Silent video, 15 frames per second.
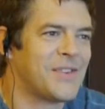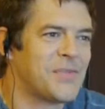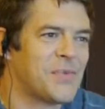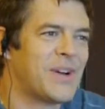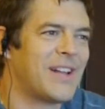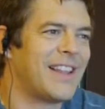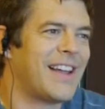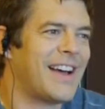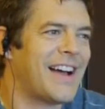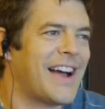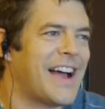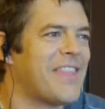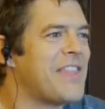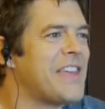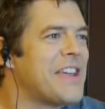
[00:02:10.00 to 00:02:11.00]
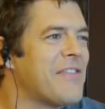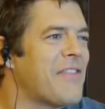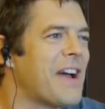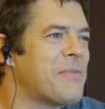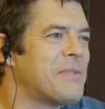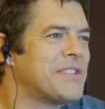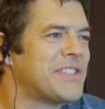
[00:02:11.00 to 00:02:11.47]
Well, I think if
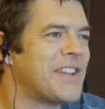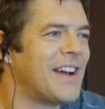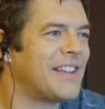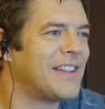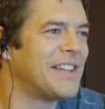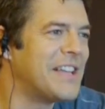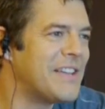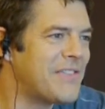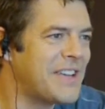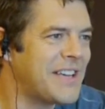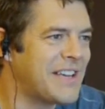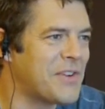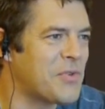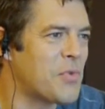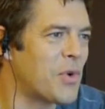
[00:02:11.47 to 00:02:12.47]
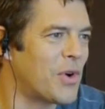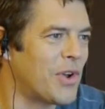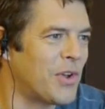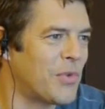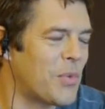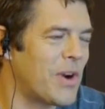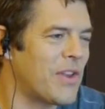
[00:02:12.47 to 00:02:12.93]
I was living in a
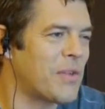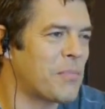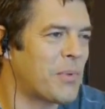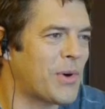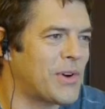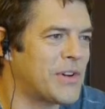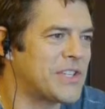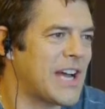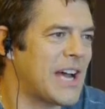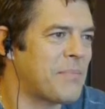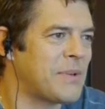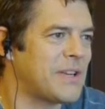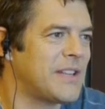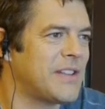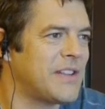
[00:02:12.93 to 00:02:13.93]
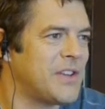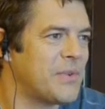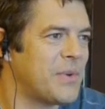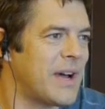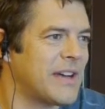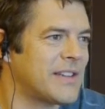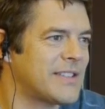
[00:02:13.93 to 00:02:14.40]
world where the Purge happened in the
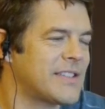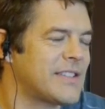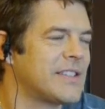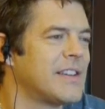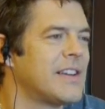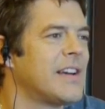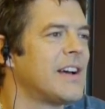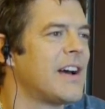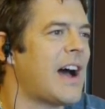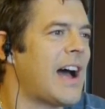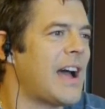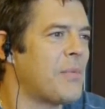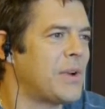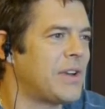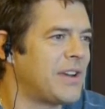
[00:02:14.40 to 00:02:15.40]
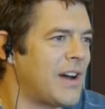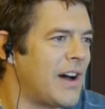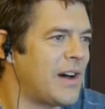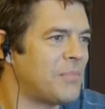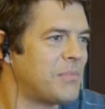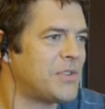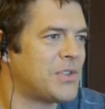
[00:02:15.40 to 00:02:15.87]
U.S., I would
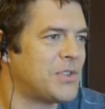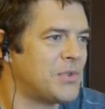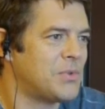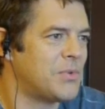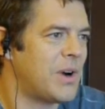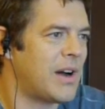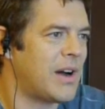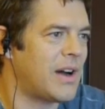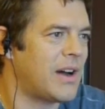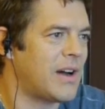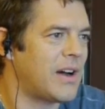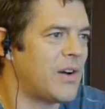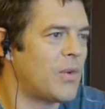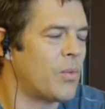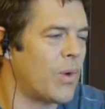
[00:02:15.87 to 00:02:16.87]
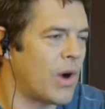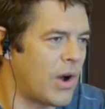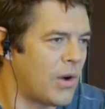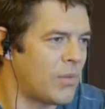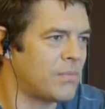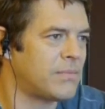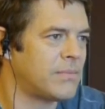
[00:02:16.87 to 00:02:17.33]
come to
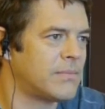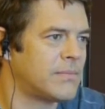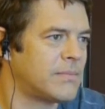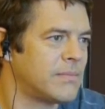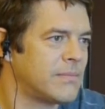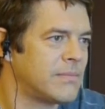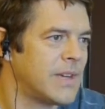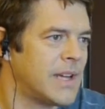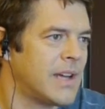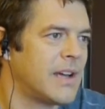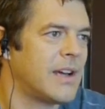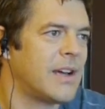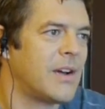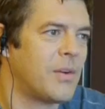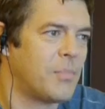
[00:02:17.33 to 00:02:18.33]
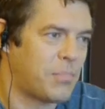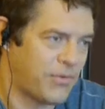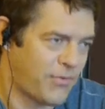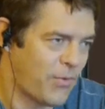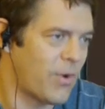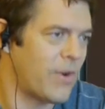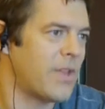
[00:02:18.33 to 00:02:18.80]
Rome
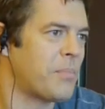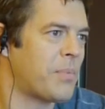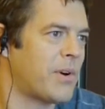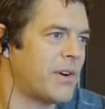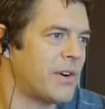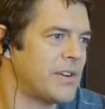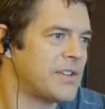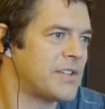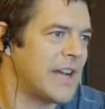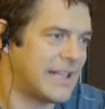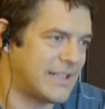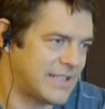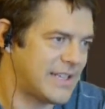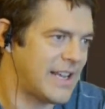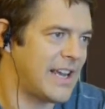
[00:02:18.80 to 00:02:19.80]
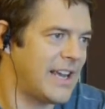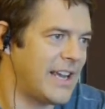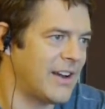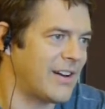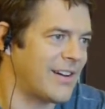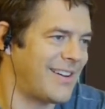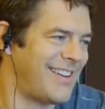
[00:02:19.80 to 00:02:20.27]
before the Purge and stay
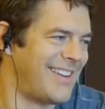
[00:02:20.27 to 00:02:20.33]
here.